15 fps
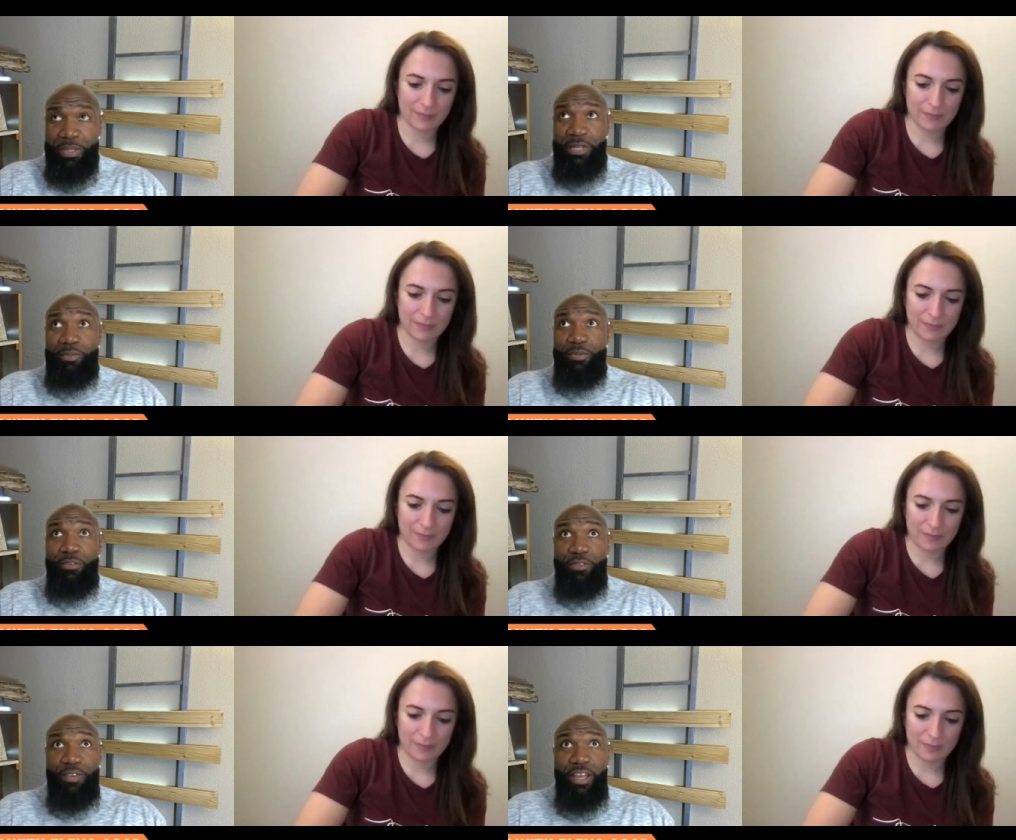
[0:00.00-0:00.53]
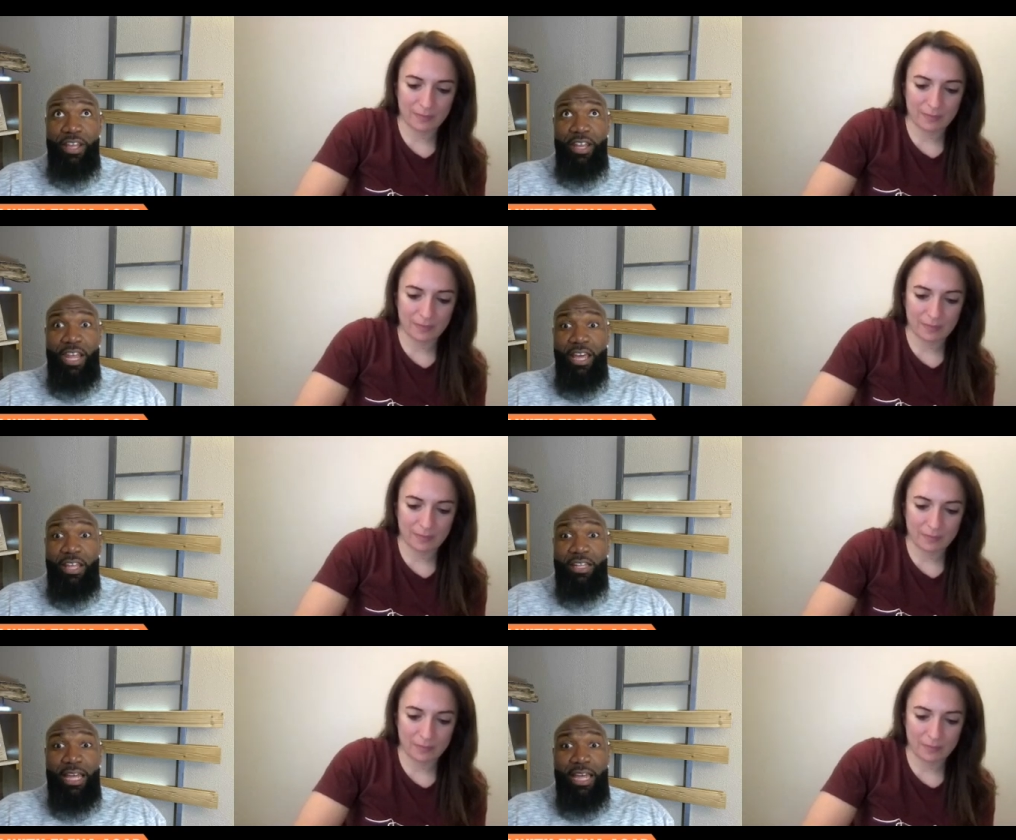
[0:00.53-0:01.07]
Speaker 1: people found
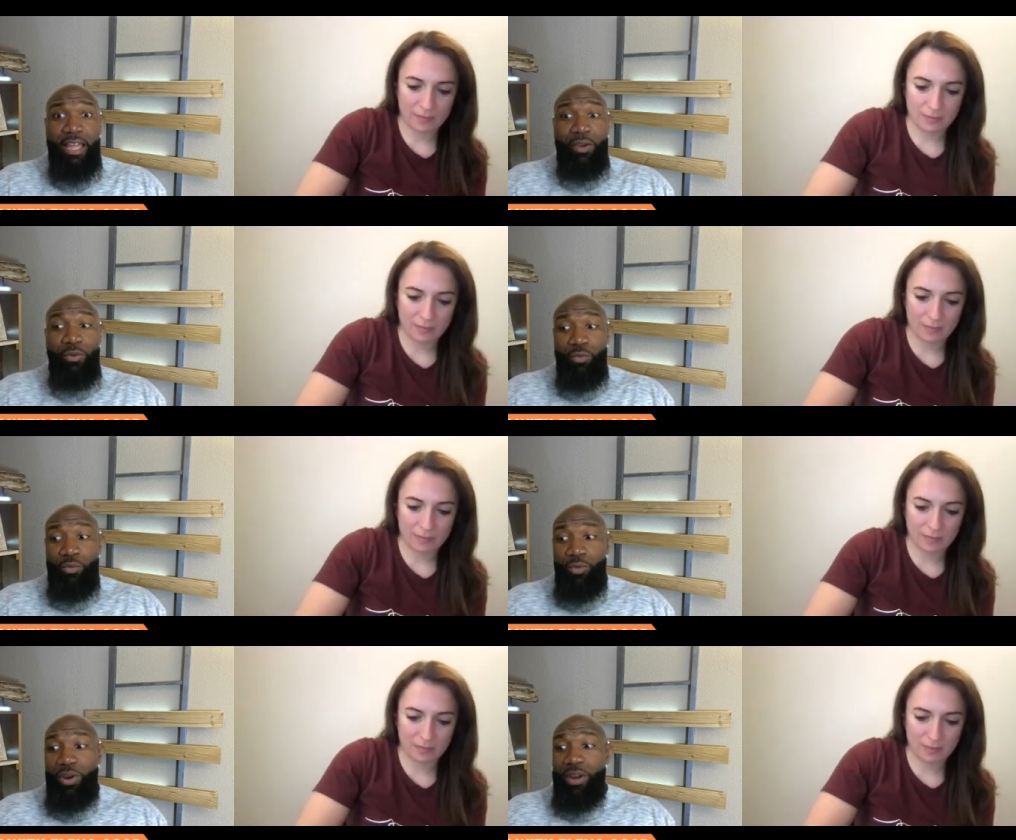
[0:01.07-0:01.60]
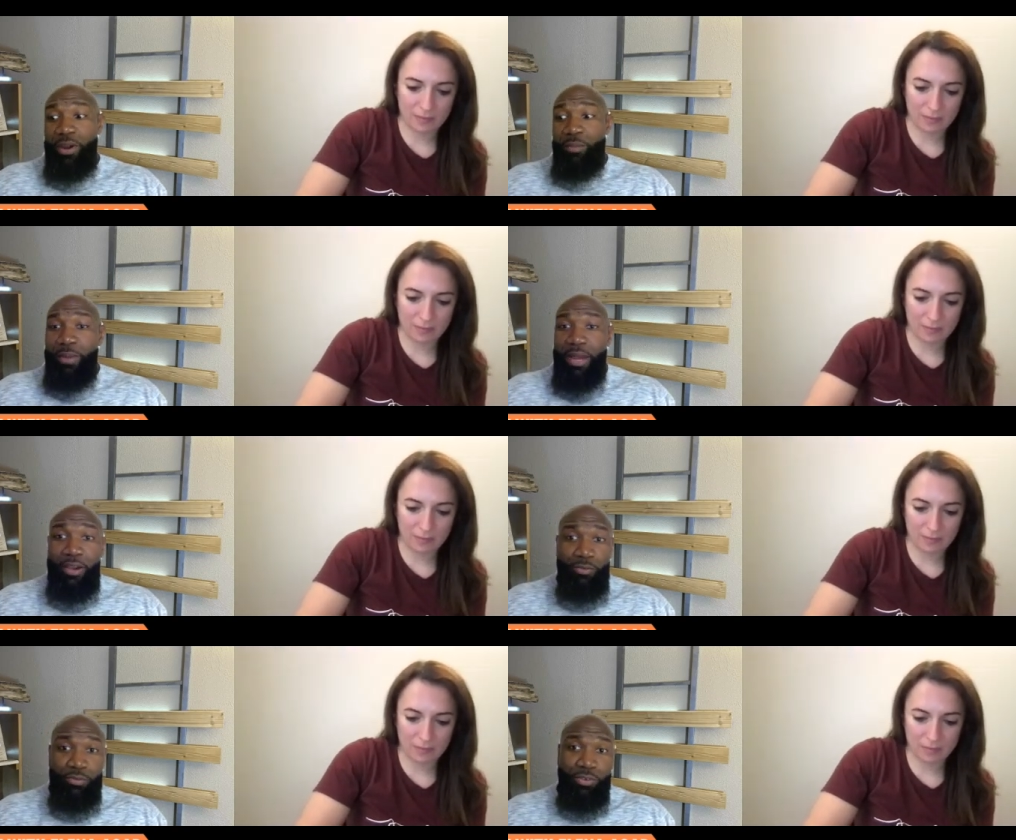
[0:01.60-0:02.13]
out like where
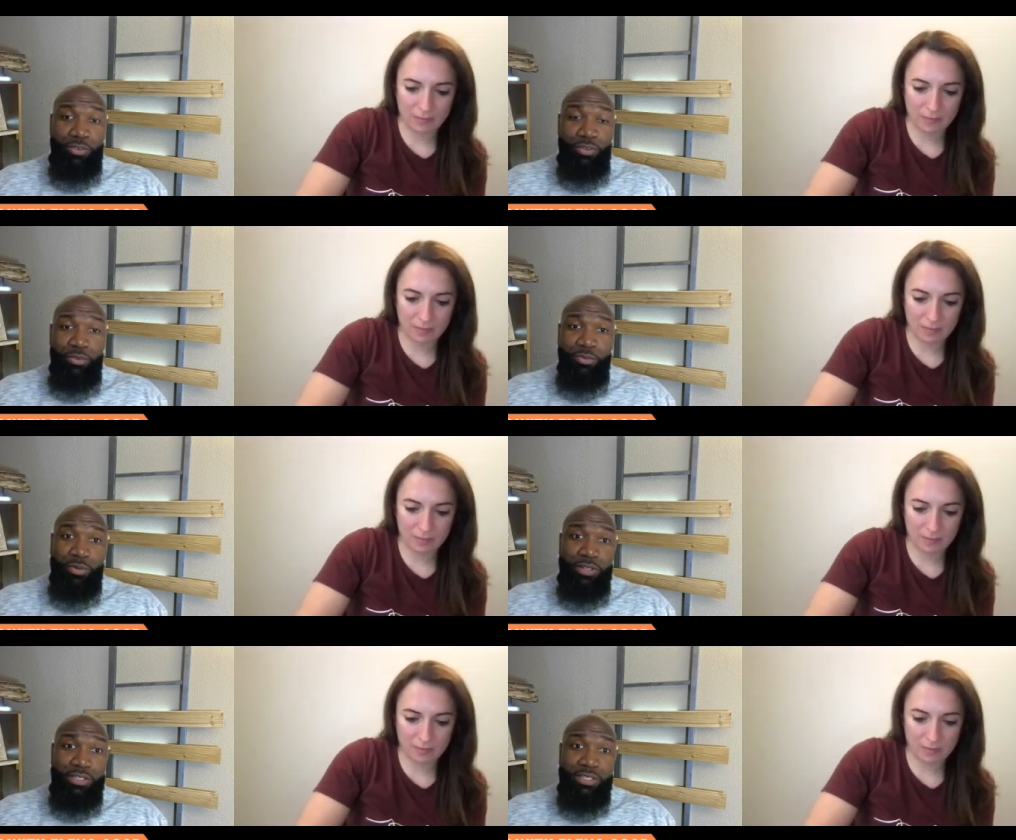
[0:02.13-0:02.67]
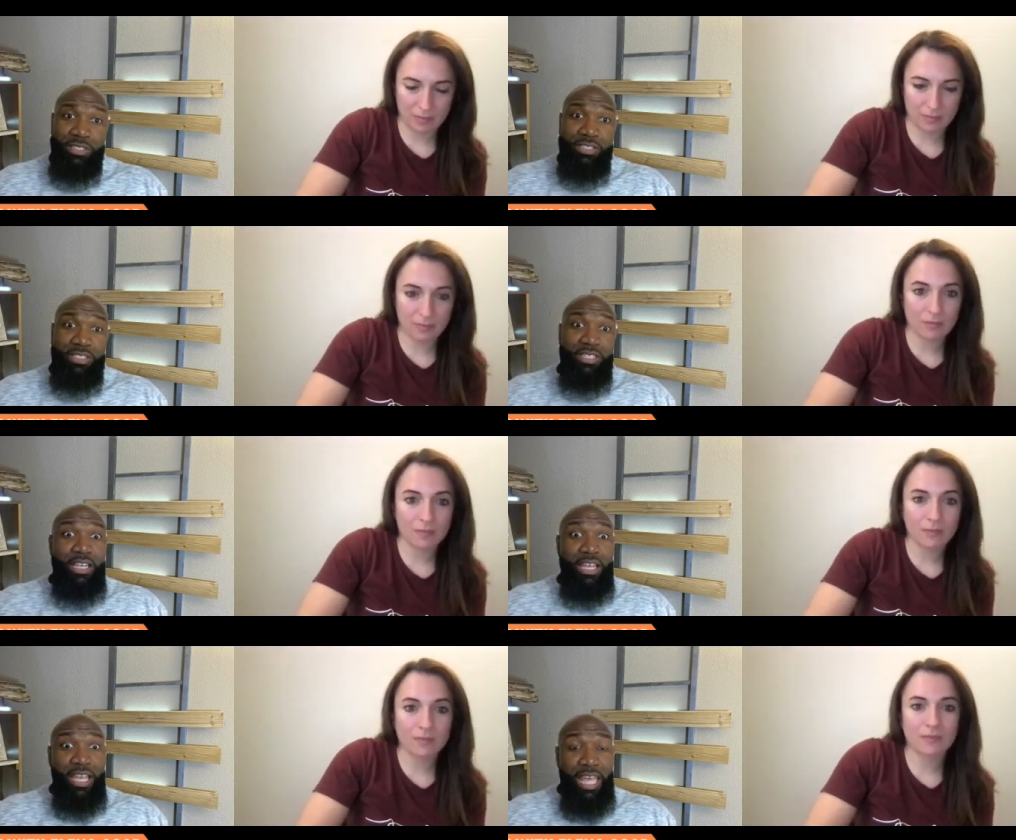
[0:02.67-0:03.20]
my room was,
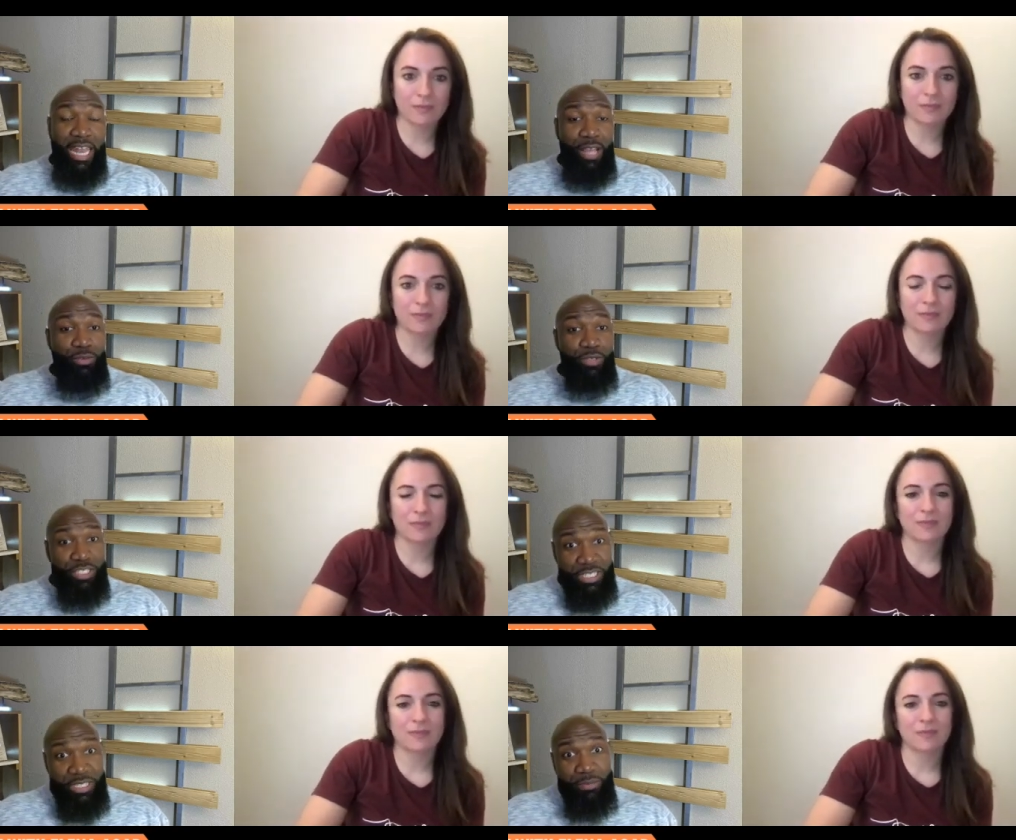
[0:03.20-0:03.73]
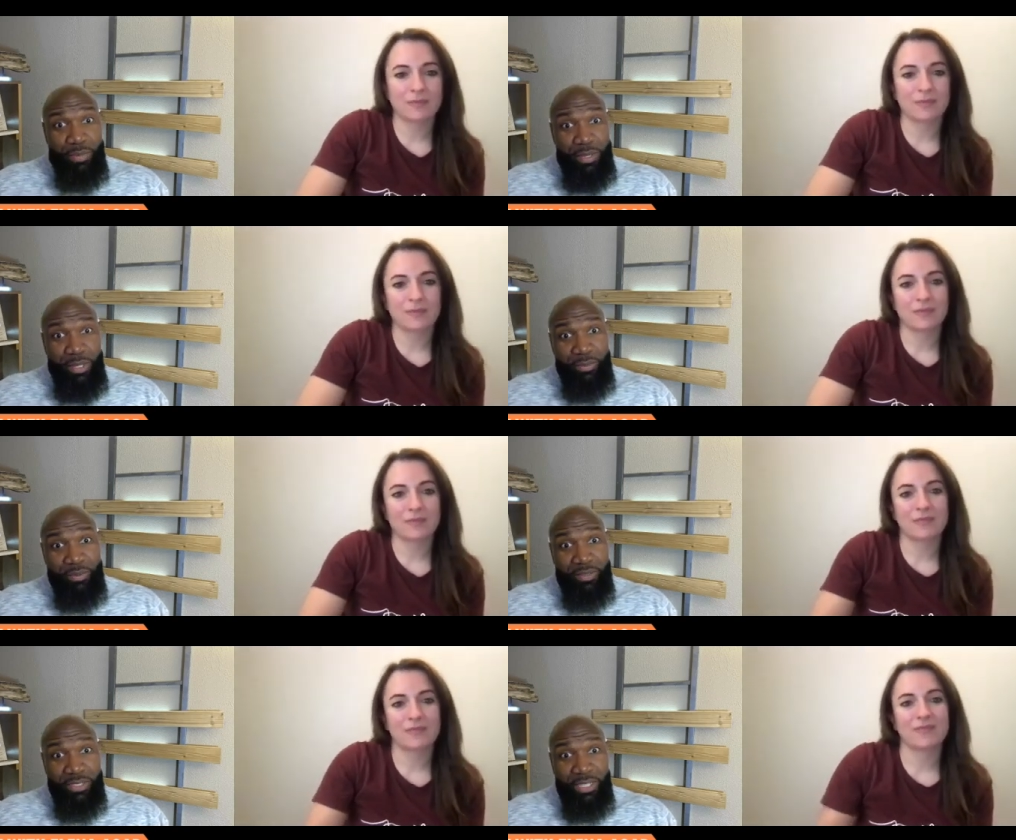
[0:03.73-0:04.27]
and they would send
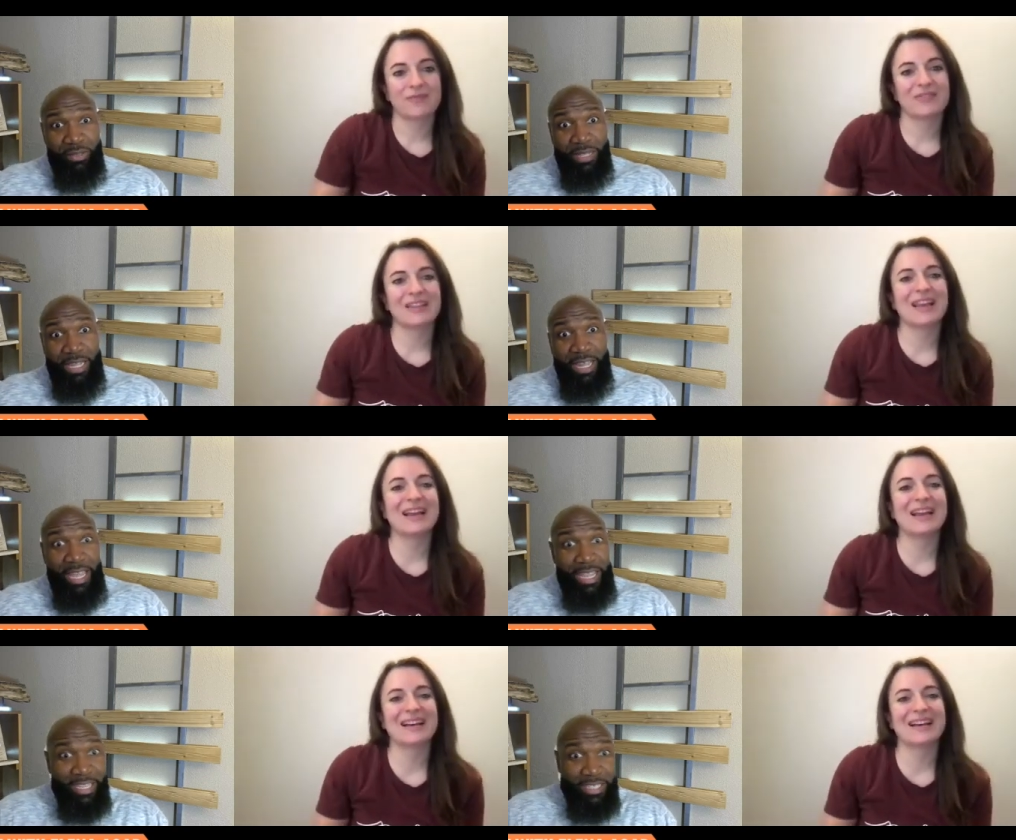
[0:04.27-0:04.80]
people. They were like, "Hey,